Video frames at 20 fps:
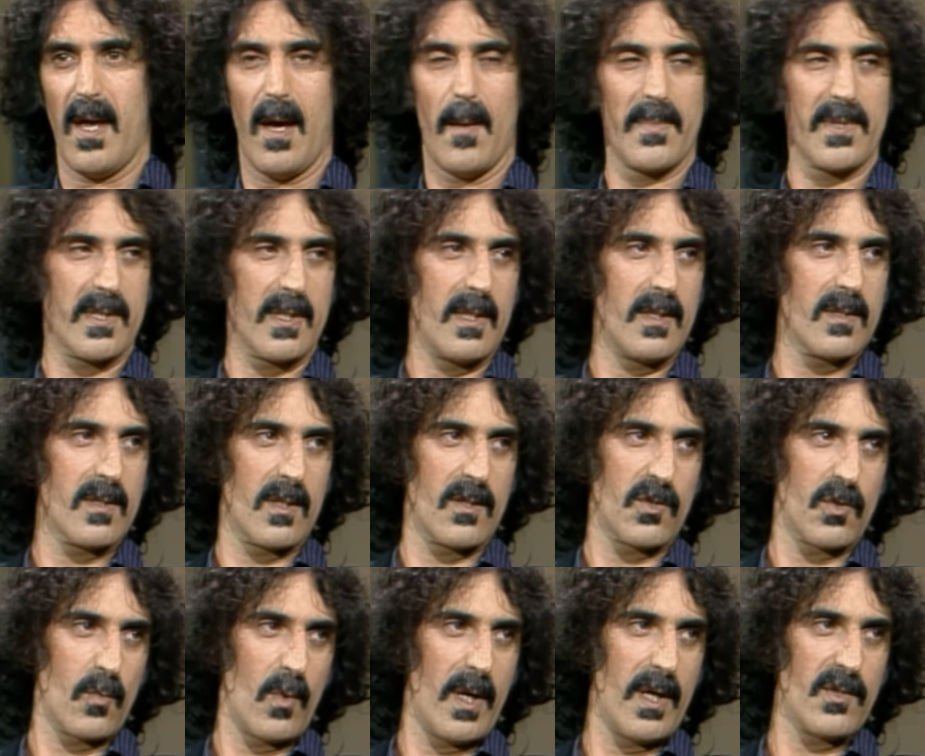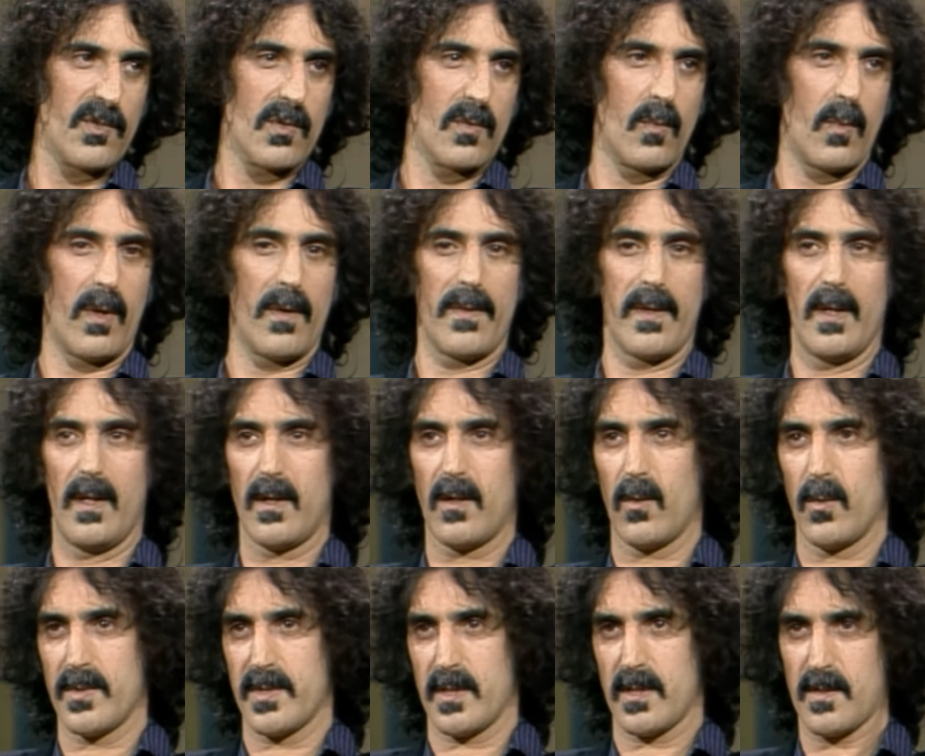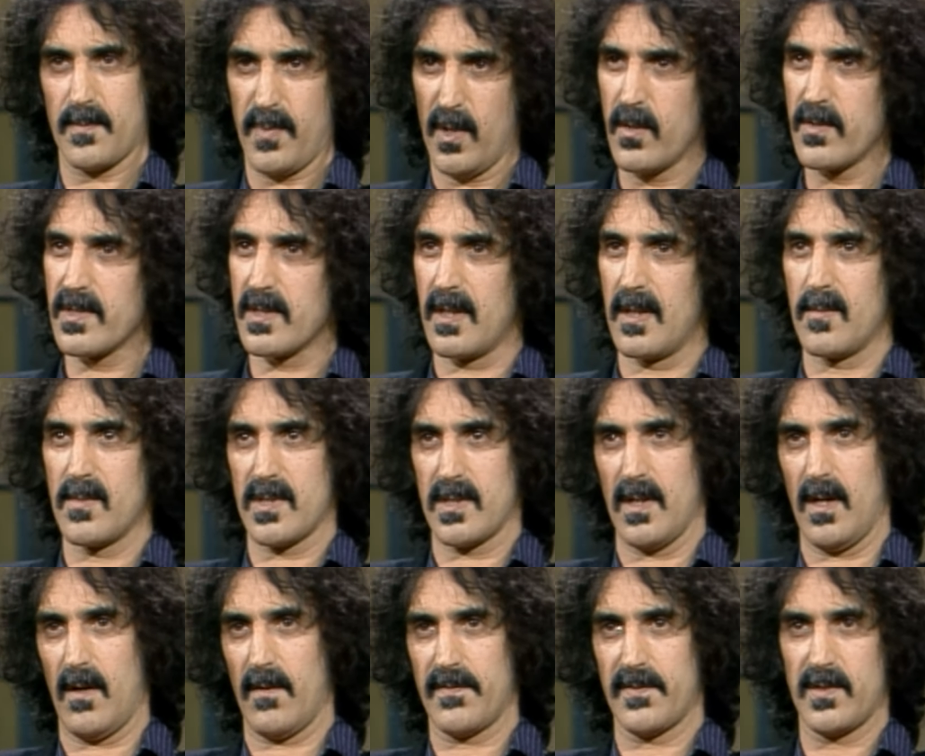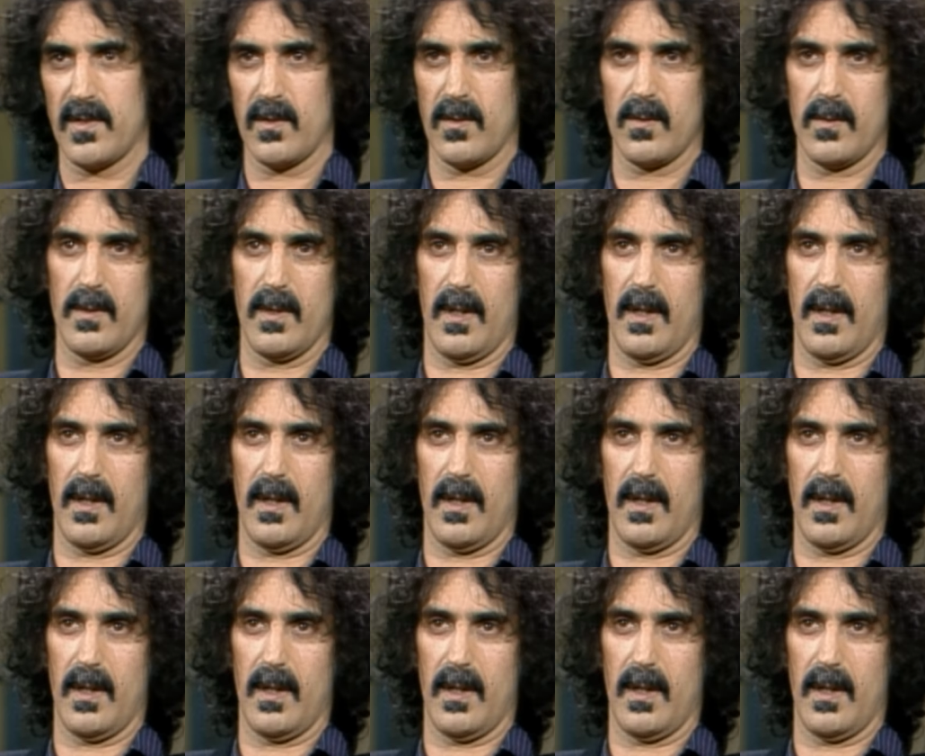obscene situation where the uncle was exposing himself to